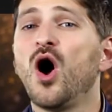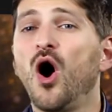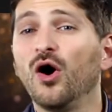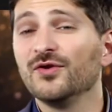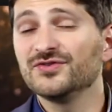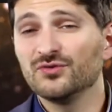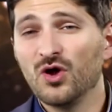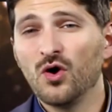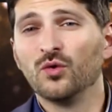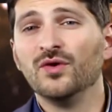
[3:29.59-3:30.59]
also
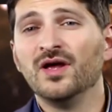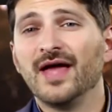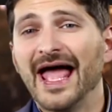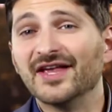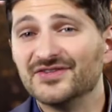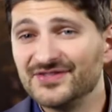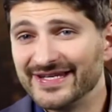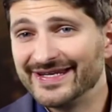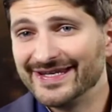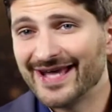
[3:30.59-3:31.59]
known as
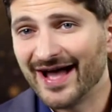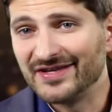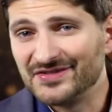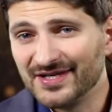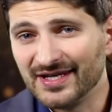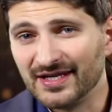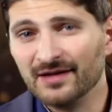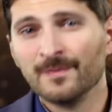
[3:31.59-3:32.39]
CDIC,